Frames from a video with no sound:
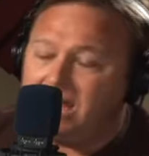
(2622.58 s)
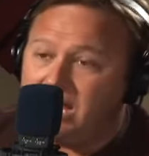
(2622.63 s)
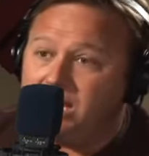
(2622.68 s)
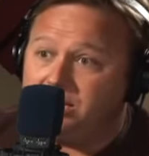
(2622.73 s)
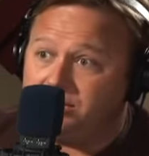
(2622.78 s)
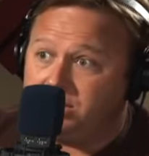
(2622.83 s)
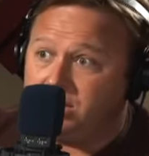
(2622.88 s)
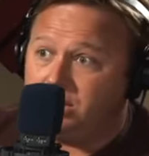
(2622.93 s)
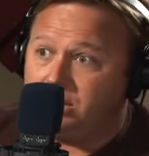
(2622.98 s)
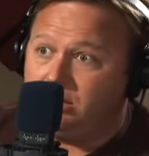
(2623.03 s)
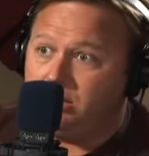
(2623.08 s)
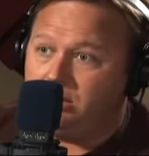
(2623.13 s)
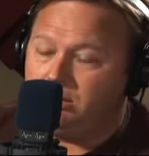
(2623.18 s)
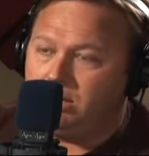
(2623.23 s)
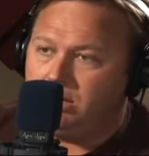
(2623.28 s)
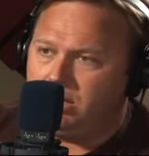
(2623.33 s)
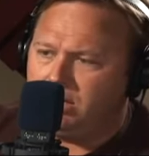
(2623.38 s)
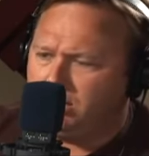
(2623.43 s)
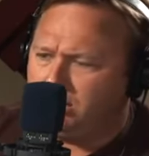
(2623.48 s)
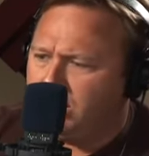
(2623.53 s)
kids.
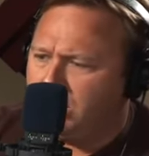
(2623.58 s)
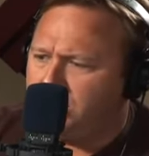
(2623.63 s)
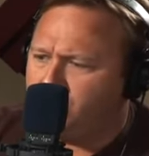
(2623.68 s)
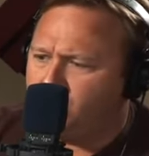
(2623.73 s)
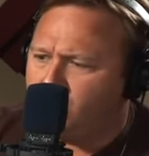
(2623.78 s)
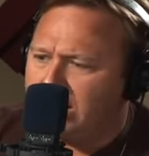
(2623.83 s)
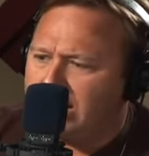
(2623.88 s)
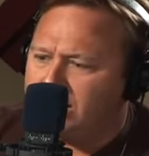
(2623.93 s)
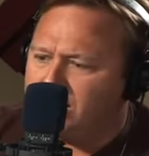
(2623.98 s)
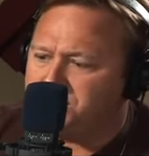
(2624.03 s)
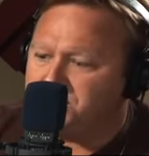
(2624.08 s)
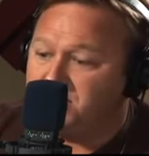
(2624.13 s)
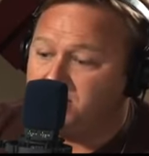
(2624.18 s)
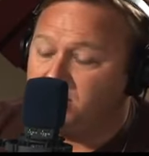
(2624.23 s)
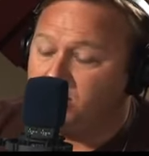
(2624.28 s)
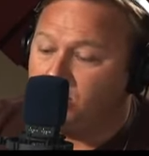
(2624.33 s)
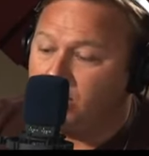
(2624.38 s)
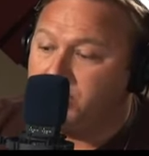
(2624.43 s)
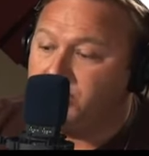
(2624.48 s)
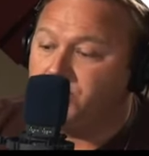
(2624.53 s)
Uh, his White House
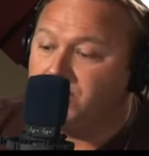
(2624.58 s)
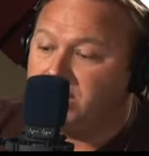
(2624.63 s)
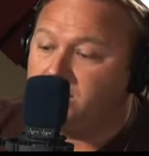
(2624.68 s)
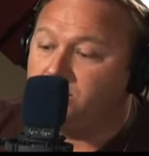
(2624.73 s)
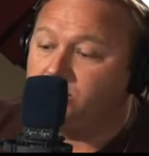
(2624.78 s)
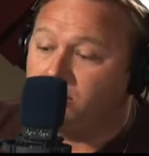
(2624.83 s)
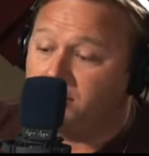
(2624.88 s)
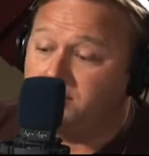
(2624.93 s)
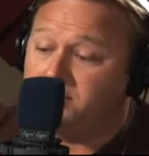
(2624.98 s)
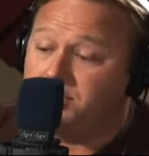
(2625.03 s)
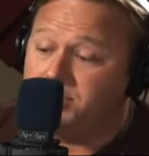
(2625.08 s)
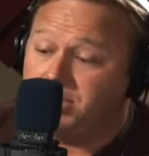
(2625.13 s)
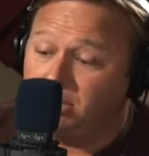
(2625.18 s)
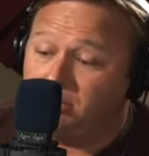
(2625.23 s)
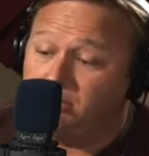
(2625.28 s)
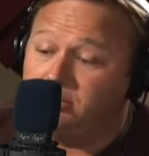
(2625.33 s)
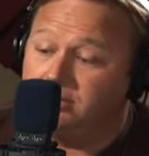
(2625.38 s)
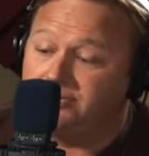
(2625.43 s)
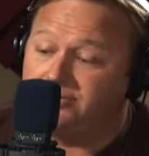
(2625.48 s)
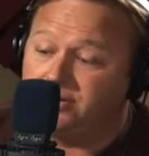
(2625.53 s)
memo was we can torture
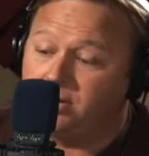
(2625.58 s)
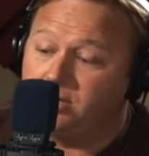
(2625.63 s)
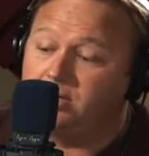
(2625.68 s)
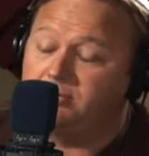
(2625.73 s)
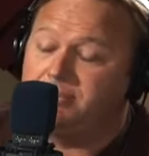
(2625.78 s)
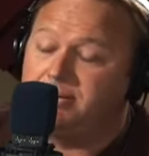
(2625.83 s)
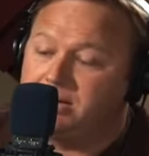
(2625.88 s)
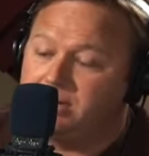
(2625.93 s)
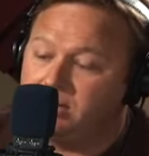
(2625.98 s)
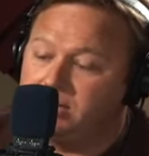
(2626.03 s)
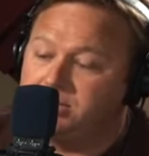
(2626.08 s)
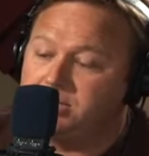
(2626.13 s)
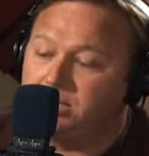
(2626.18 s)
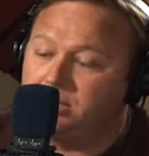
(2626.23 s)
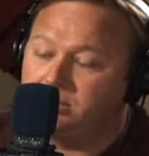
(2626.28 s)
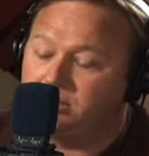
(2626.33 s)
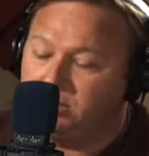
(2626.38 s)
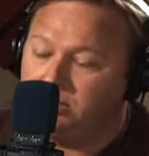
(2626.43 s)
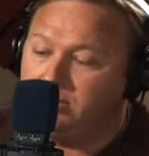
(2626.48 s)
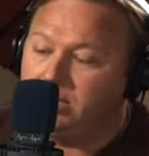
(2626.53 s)
children in front of their
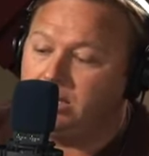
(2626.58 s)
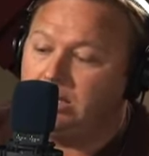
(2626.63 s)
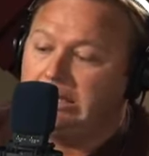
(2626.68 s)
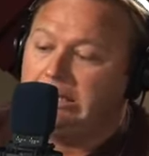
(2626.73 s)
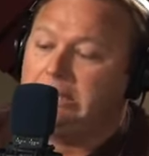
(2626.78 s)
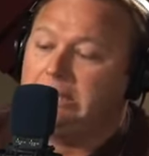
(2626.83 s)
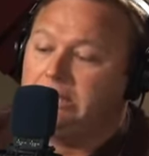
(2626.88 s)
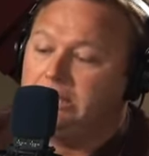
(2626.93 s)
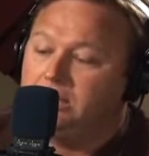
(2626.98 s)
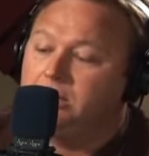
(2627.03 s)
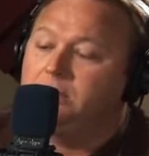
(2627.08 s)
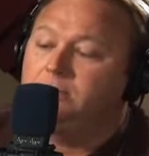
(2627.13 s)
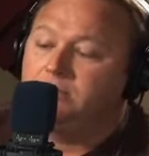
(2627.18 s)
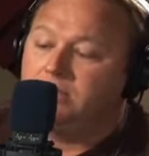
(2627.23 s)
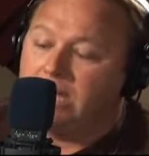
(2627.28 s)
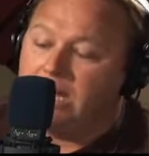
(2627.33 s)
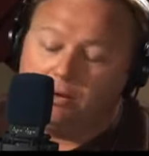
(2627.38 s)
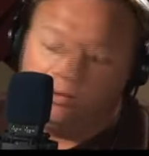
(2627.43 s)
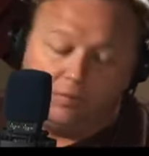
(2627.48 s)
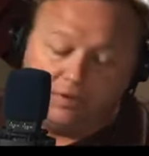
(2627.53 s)
parents, including.
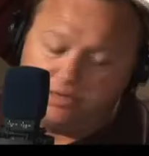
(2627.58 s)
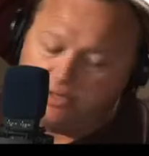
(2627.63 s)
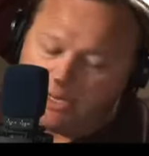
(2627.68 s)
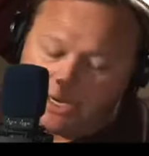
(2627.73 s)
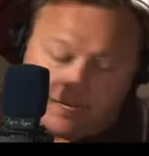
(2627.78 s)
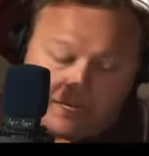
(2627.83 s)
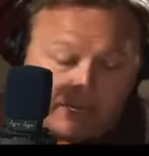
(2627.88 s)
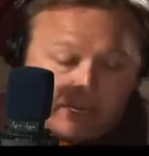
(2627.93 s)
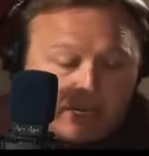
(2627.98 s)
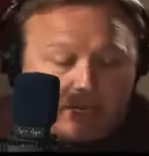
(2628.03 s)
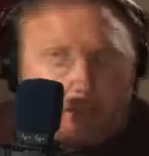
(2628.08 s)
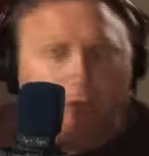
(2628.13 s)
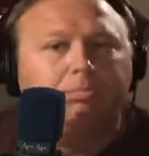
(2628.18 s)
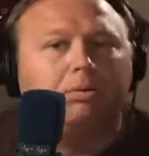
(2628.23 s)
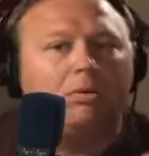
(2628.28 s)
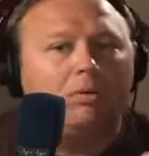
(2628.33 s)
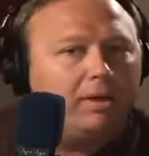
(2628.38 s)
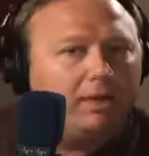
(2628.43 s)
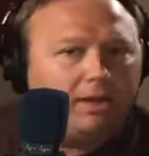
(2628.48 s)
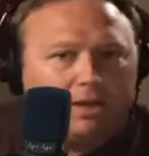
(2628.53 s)
I don't want to say it again.
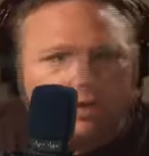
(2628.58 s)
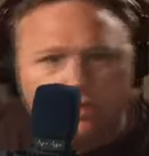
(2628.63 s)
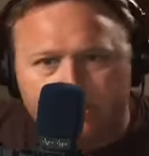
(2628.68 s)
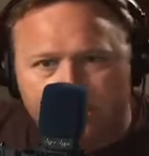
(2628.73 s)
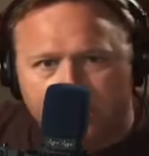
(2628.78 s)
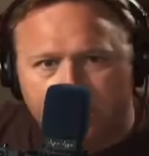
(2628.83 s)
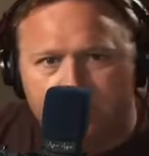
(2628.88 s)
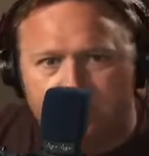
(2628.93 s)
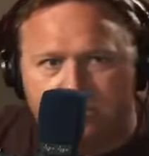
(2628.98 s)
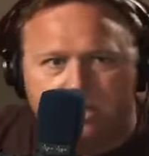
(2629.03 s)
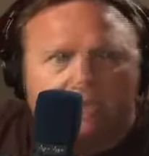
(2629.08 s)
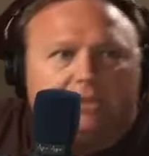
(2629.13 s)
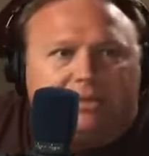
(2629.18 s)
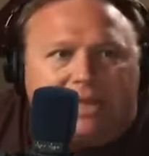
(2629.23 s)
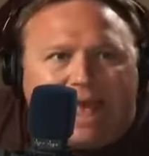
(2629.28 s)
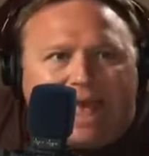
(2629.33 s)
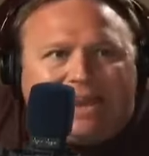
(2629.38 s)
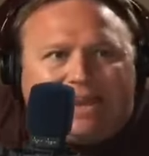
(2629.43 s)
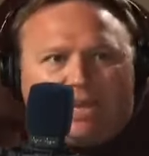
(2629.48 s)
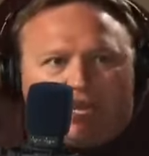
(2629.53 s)
The point is, is
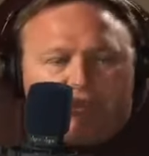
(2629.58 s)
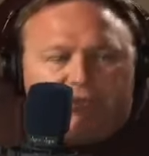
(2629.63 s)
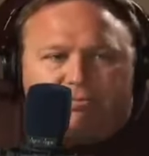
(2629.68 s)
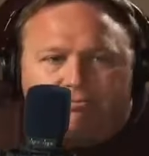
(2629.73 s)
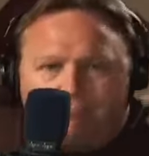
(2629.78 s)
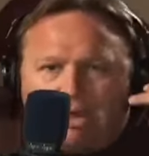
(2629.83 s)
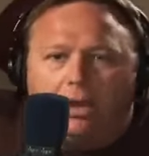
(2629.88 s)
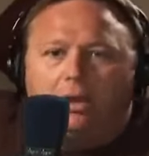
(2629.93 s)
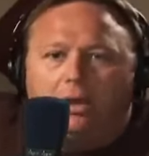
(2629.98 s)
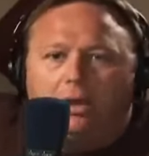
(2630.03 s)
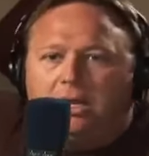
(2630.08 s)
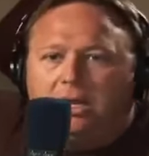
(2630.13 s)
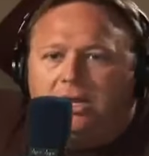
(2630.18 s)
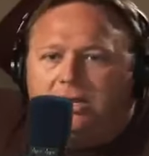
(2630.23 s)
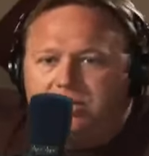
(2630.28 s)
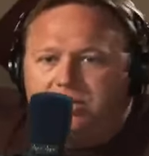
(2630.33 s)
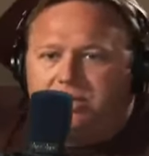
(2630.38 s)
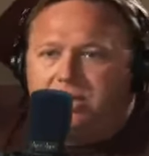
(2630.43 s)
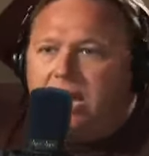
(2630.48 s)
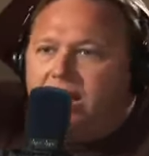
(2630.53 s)
that that is
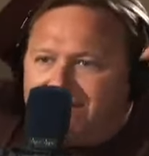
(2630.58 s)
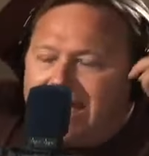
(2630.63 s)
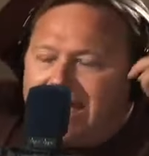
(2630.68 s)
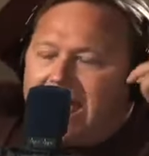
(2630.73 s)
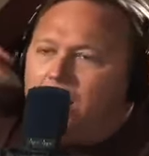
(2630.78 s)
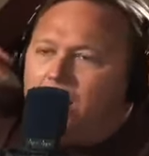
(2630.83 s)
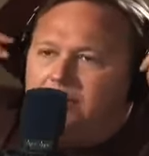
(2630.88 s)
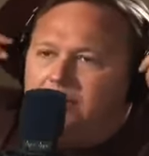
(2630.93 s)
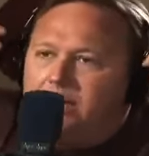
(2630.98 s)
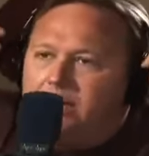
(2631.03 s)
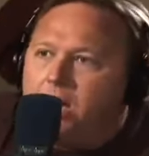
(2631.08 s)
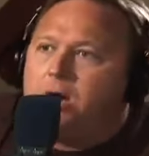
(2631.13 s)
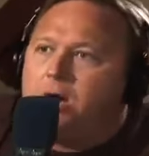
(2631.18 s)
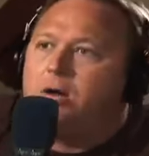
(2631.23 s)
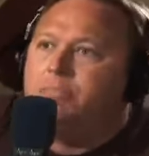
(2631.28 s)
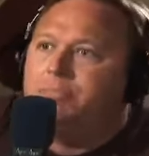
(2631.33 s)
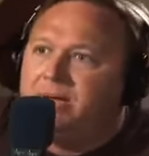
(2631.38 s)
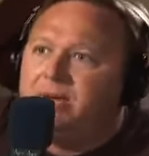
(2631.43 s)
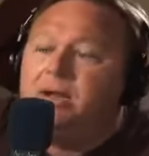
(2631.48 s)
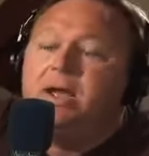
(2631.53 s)
Mengele stuff out in the
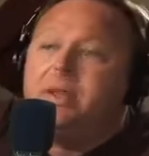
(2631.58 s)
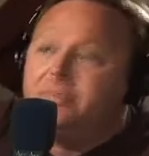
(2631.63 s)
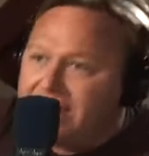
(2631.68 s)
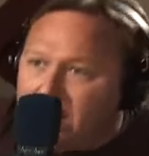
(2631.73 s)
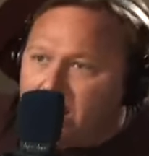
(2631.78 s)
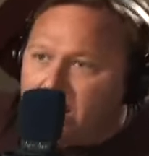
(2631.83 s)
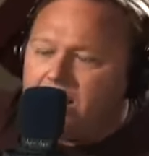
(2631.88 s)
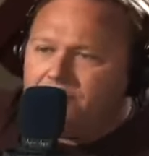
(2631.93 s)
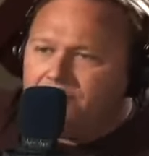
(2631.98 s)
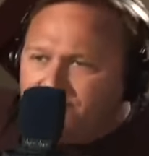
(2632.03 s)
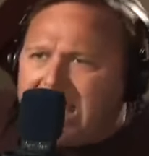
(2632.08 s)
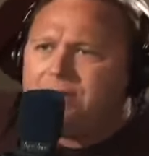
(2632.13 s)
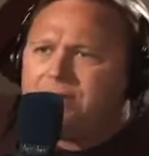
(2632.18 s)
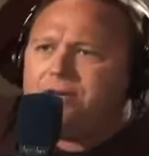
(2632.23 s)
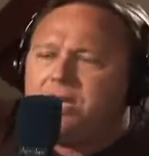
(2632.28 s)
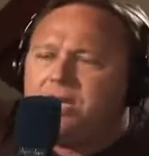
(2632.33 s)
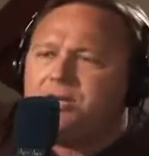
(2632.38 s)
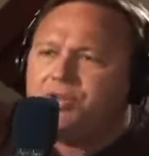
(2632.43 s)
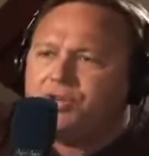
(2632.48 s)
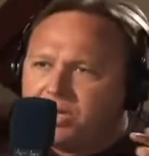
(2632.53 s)
open. That
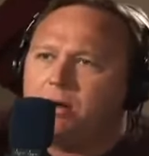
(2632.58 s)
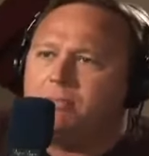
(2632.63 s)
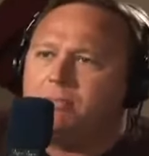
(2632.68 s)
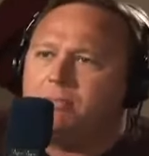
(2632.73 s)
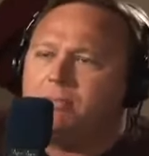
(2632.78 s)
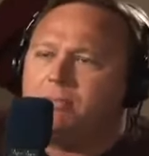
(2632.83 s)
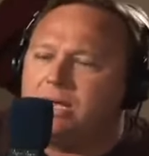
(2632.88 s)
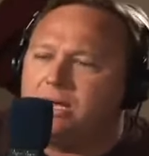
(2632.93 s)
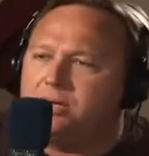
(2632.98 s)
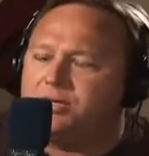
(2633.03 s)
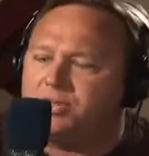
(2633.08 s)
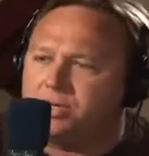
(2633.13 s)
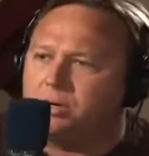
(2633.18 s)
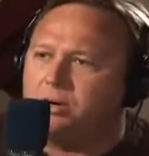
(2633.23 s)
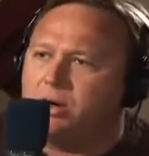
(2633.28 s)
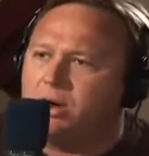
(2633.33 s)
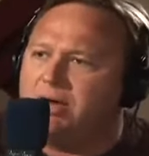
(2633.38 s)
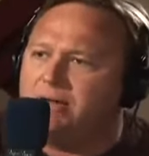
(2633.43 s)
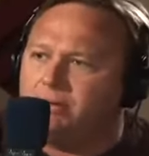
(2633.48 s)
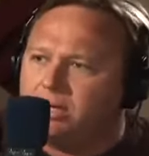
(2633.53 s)
that does scare me at a
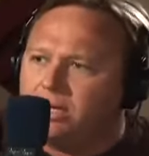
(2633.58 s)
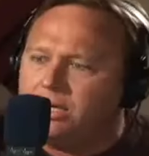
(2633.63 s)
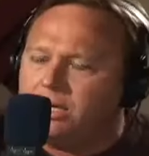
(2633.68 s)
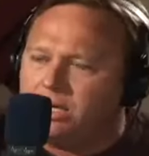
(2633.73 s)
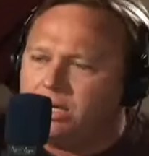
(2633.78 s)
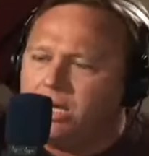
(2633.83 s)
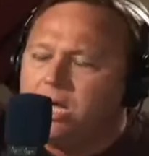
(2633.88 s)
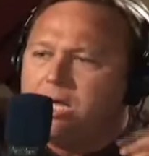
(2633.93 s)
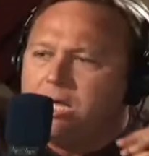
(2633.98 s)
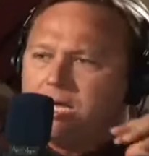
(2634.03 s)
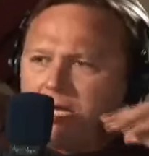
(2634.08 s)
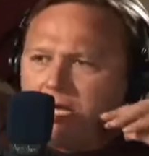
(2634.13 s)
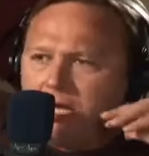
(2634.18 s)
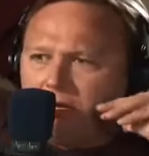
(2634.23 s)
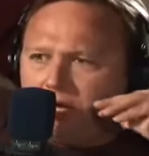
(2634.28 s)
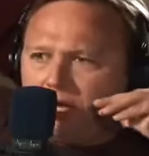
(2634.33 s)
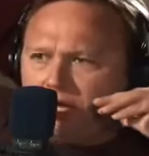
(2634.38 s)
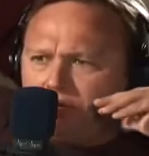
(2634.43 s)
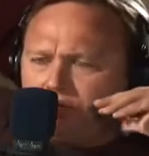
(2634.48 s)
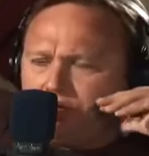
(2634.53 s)
certain level. It
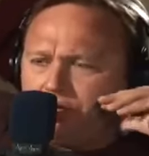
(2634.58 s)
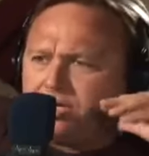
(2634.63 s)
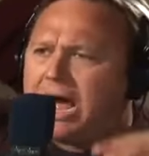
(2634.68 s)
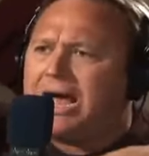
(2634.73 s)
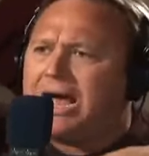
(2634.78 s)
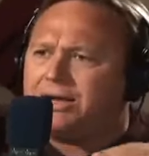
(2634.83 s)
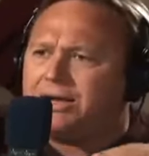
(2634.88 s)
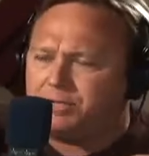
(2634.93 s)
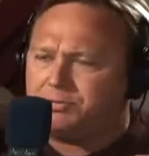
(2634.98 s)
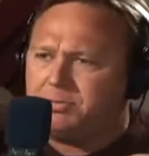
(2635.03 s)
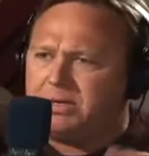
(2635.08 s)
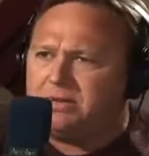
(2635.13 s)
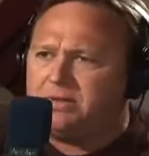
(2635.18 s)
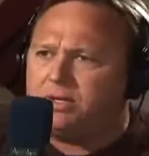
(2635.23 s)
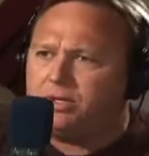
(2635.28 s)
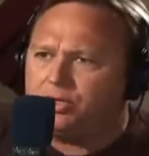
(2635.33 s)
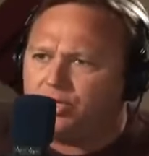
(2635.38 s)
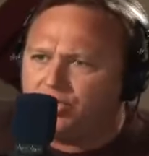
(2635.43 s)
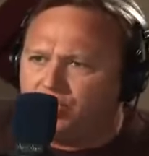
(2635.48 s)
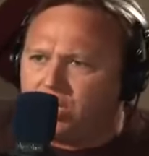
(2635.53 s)
it, it shocks me
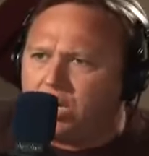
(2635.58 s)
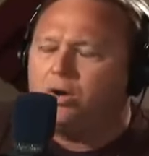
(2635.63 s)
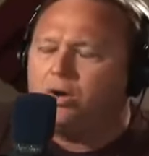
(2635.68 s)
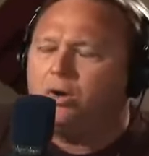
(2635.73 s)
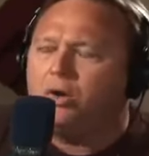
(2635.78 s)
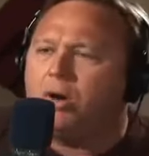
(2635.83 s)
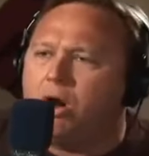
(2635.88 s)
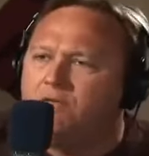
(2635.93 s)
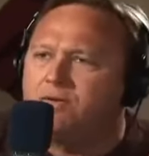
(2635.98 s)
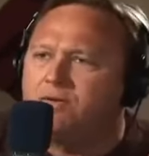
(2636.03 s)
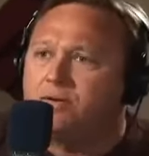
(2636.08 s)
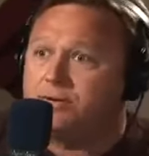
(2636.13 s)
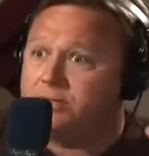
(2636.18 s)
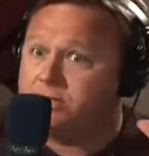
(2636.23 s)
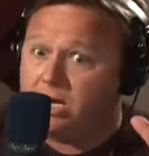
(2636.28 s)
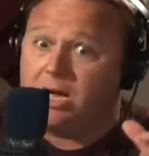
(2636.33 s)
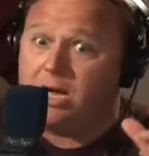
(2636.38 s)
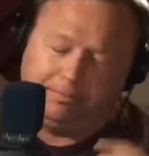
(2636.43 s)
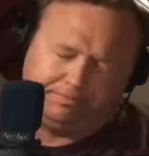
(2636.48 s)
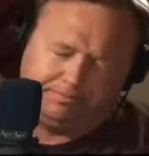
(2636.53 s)
that it's so over
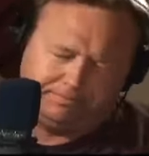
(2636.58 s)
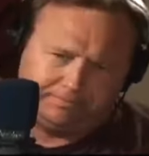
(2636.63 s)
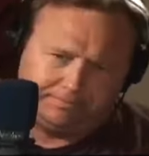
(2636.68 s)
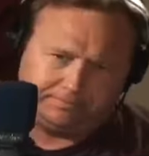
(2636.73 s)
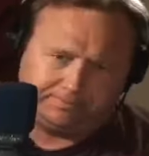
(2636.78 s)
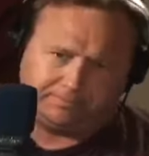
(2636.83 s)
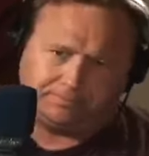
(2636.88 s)
the top.